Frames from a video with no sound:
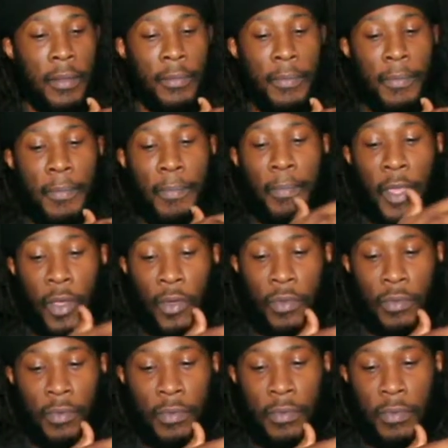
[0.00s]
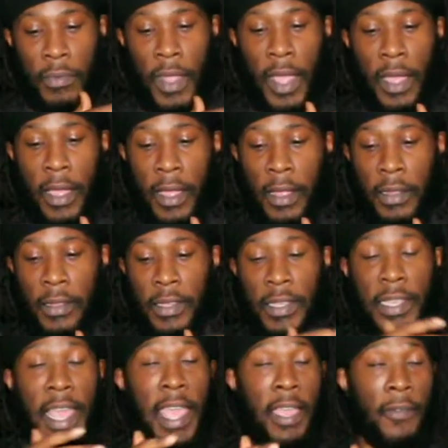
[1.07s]
build and
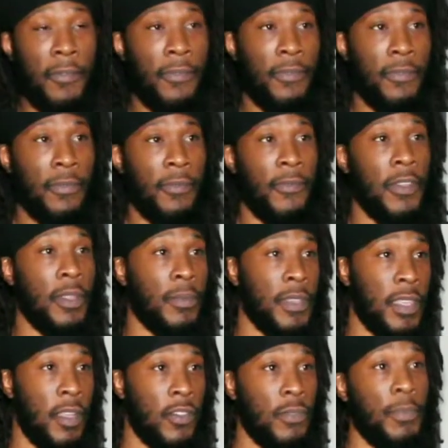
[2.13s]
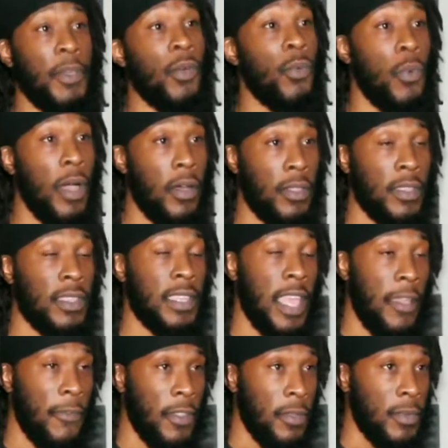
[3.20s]
save for themselves, build wealth and save
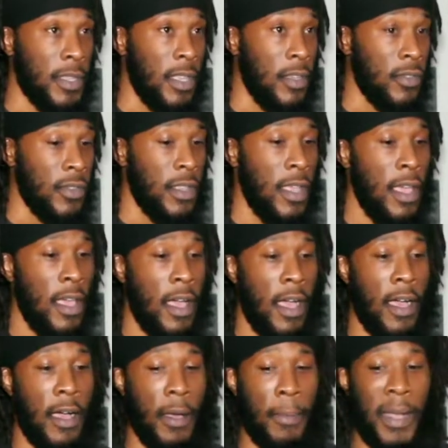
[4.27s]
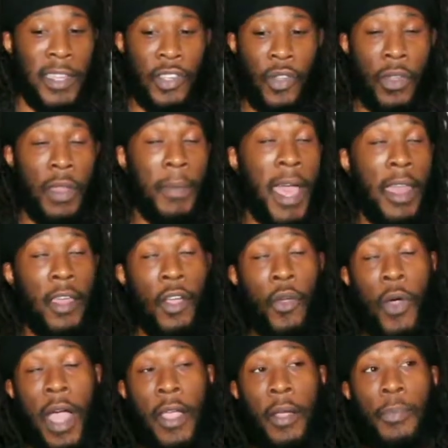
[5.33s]
for themselves by showing them how to
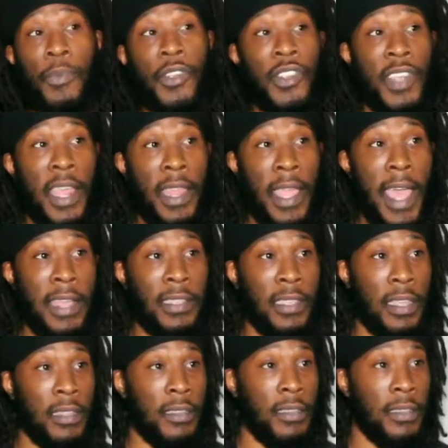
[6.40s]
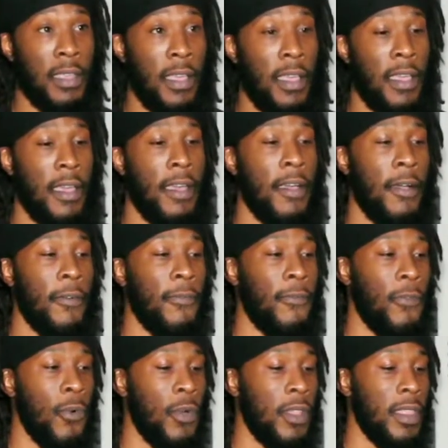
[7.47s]
acquire appreciating assets.
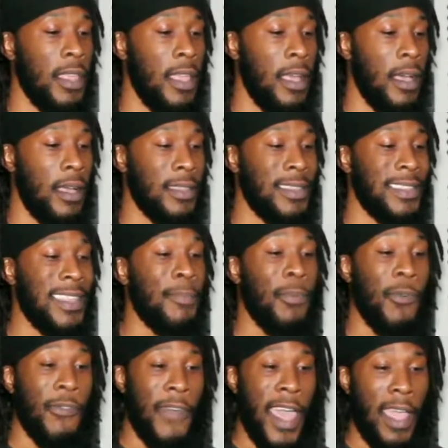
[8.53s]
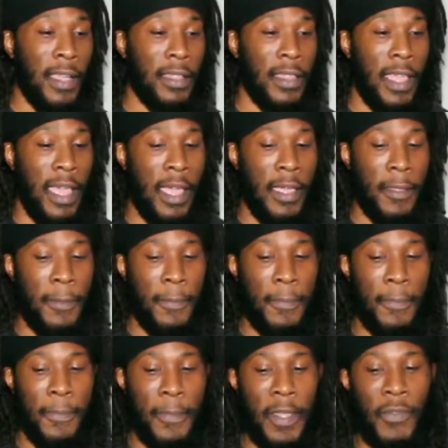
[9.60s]
For the simple fact that
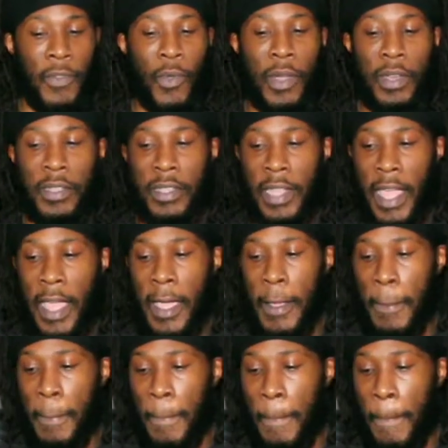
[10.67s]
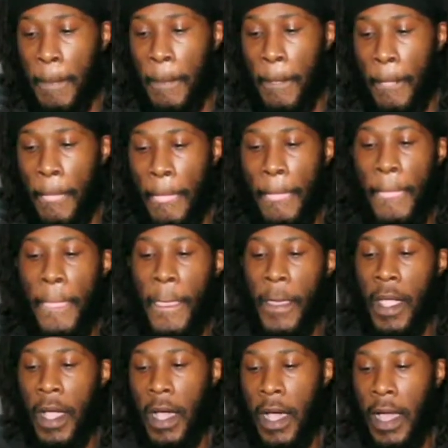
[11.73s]
if you understand
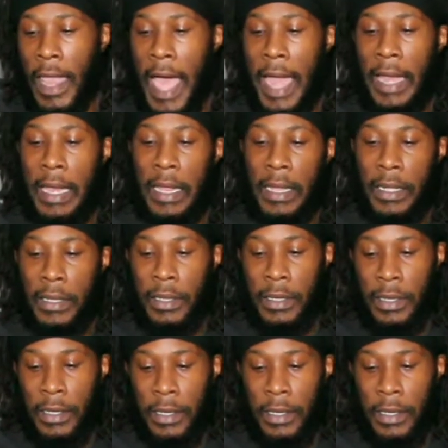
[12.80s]
a lot of these